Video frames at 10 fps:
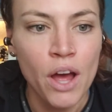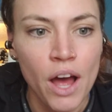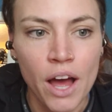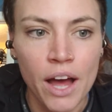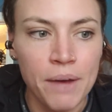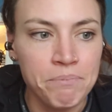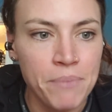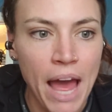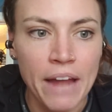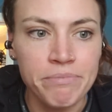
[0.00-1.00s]

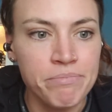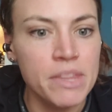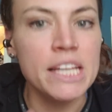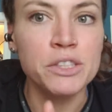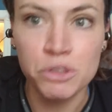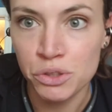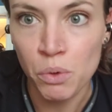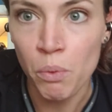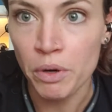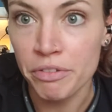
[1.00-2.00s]
at this
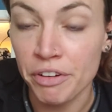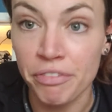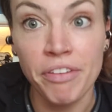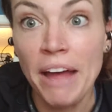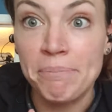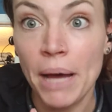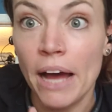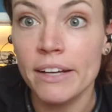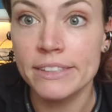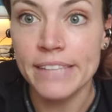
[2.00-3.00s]
store for
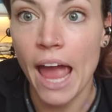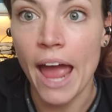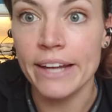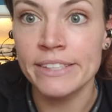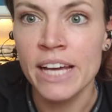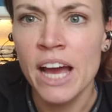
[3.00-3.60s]
$5,